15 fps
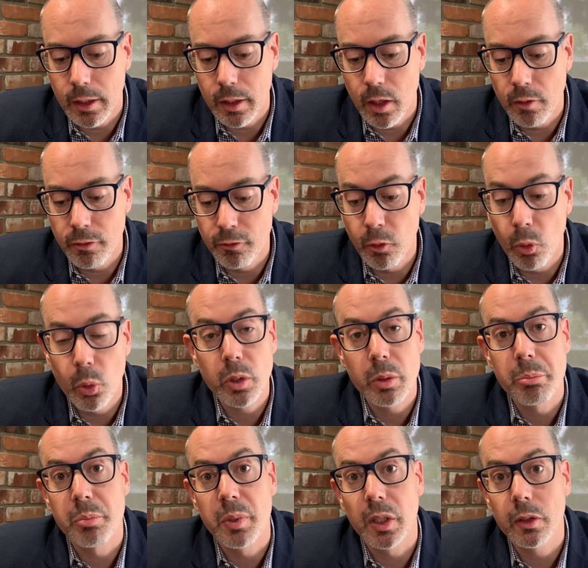
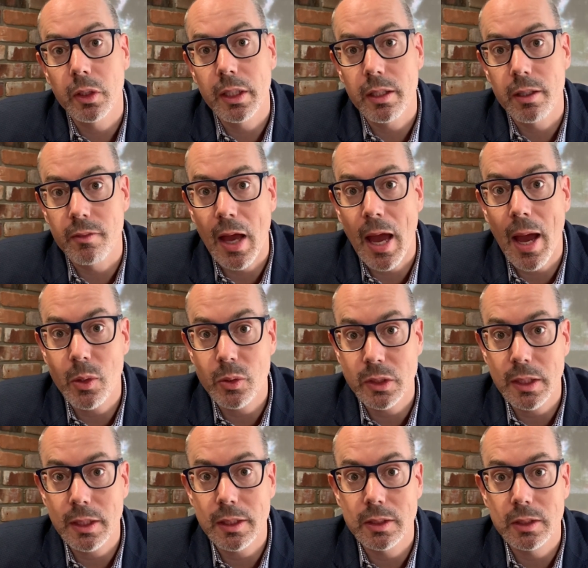affordability of
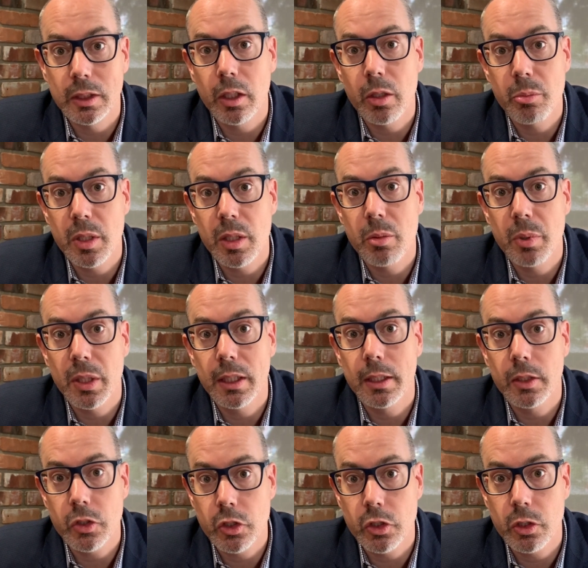housing is going to be a big
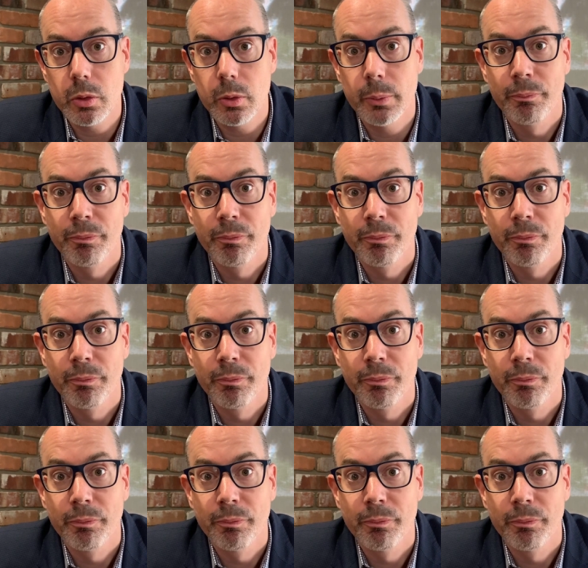issue.